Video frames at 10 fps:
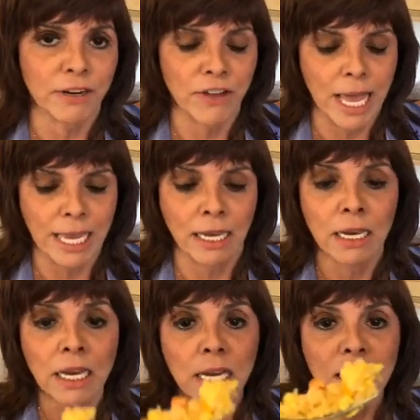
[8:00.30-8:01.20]
bit of egg.
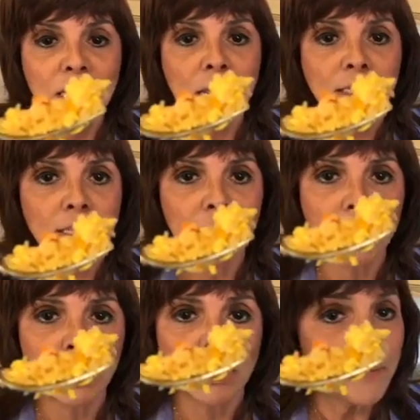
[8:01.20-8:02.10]

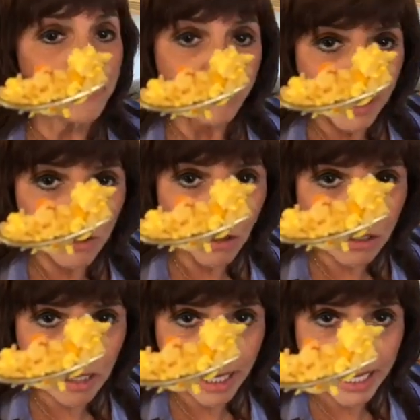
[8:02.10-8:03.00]
It
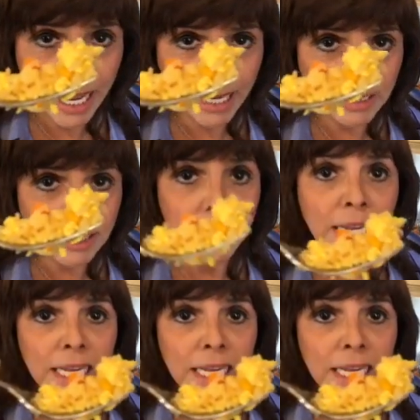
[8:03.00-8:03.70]
looks like eggs.